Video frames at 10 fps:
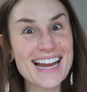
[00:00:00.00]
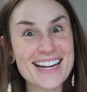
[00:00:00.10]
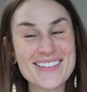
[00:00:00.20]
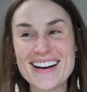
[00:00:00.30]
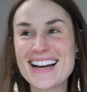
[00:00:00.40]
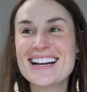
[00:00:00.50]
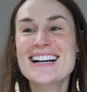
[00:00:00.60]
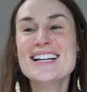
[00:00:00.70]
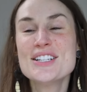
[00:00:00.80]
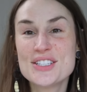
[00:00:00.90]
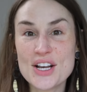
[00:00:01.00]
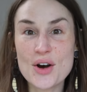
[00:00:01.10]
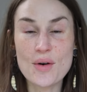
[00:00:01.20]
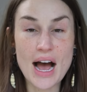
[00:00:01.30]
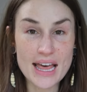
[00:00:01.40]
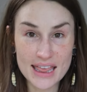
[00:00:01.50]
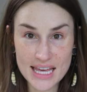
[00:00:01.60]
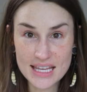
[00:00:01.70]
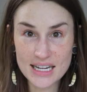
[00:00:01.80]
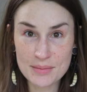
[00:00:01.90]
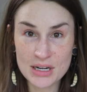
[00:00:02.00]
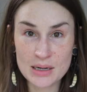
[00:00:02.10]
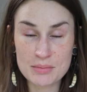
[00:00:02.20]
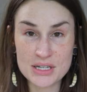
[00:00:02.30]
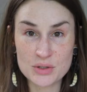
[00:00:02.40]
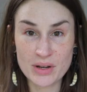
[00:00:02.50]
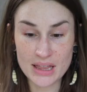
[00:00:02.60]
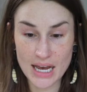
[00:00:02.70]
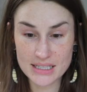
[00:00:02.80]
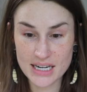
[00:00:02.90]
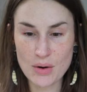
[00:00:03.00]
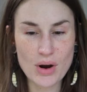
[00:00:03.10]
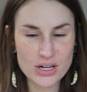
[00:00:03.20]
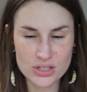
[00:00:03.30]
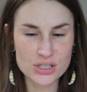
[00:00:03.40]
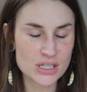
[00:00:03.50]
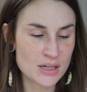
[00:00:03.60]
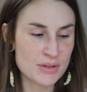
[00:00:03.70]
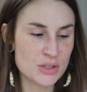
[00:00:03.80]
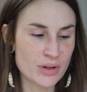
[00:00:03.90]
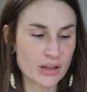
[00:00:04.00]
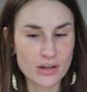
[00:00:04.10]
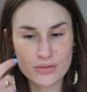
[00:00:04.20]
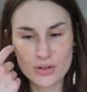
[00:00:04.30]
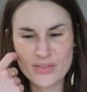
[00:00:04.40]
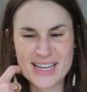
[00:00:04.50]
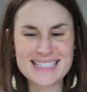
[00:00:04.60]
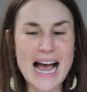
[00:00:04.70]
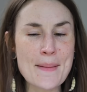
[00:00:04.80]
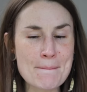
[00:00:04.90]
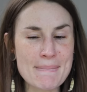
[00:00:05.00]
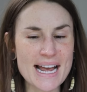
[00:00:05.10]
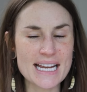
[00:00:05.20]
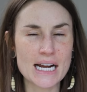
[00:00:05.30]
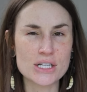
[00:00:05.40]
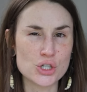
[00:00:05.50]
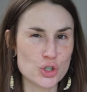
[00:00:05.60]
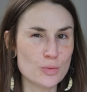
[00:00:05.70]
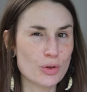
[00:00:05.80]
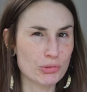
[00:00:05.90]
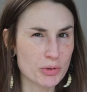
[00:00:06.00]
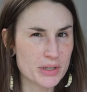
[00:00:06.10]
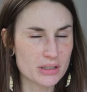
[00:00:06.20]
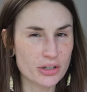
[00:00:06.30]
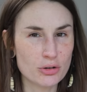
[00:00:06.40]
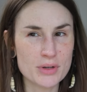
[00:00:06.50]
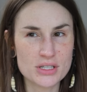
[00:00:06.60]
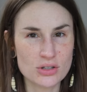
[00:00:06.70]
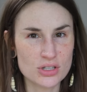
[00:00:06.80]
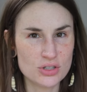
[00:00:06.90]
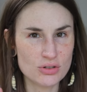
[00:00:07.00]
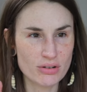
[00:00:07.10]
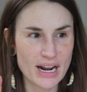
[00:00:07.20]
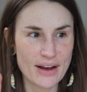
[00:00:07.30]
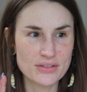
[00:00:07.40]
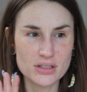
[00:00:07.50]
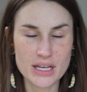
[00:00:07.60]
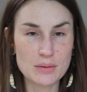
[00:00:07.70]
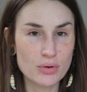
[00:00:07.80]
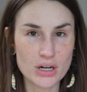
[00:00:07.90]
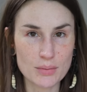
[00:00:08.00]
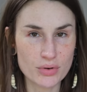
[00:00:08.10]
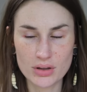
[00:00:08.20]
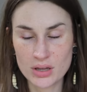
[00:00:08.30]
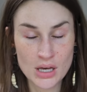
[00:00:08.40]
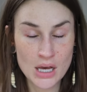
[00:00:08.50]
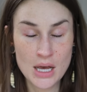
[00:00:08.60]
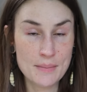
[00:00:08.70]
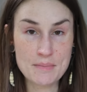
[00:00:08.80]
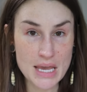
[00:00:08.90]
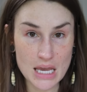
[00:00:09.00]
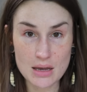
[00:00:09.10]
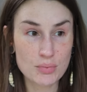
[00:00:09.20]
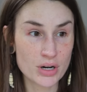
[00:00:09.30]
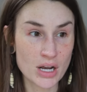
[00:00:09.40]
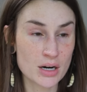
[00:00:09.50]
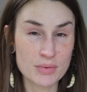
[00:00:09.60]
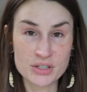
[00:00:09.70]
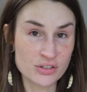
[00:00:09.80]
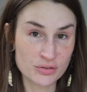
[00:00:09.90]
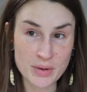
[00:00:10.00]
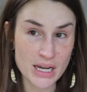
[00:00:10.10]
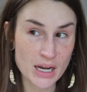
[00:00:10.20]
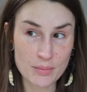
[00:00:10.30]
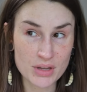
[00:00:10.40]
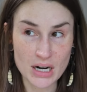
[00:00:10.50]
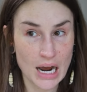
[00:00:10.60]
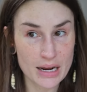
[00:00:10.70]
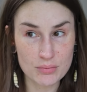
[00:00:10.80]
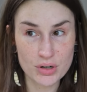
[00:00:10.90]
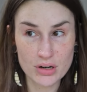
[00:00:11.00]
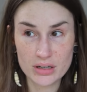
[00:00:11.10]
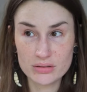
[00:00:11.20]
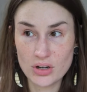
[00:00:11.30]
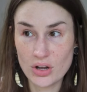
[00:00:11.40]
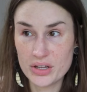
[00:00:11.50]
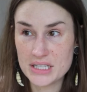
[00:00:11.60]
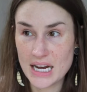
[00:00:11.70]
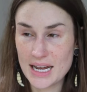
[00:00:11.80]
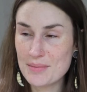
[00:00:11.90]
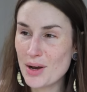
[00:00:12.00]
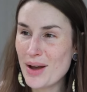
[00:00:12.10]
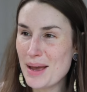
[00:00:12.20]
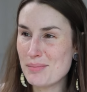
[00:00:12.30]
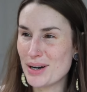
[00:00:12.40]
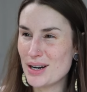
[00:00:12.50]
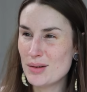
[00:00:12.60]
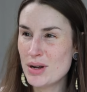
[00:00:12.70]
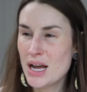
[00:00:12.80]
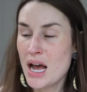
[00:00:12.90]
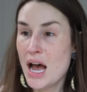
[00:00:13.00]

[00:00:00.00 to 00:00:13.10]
anyway, so I think that I'm gonna be doing that today. We're actually just gonna be doing like a full face. I might kind of zoom through it a little bit so that you don't have to like put up with me putting on a bunch of makeup that I put on all the time. Oh, hey, Burb.